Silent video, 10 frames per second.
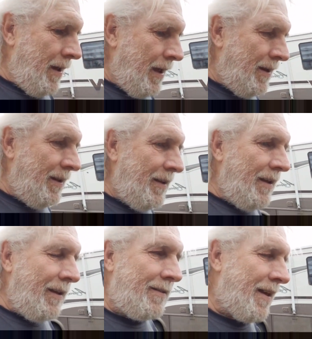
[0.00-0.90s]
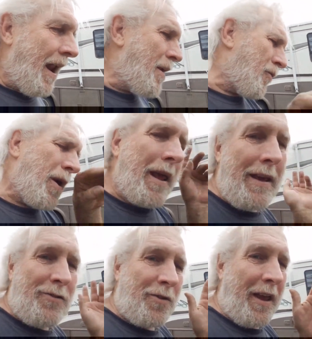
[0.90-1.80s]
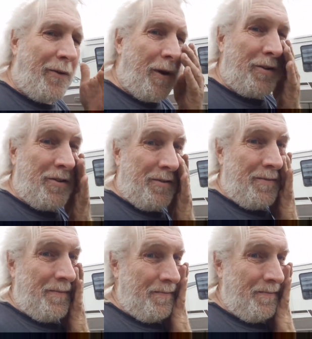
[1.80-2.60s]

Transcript: And he said, "I don't want to answer that question."